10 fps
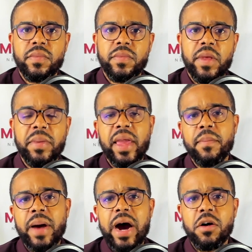They became
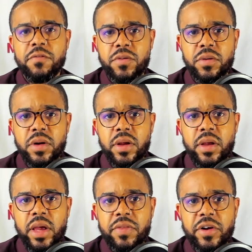powerful.
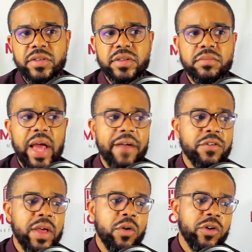And there's, after
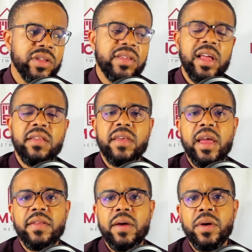they were critiqued
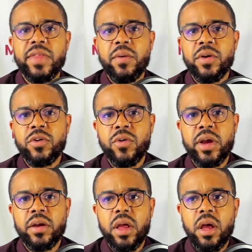saying that what they were
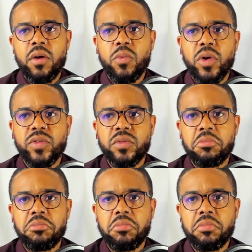doing was
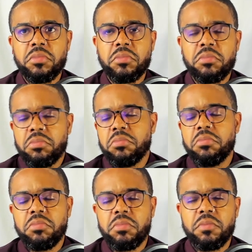
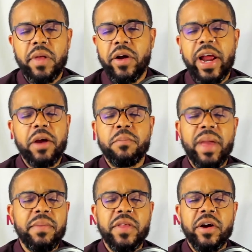their hair,
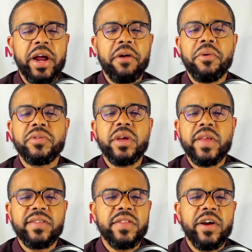maybe their hair was,
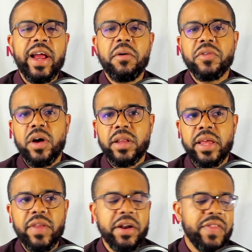they said their hair was ugly.
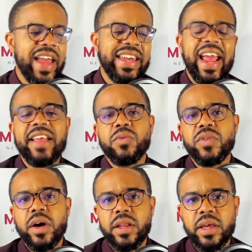Their, that dance was
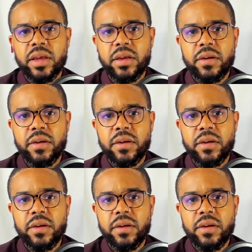ugly.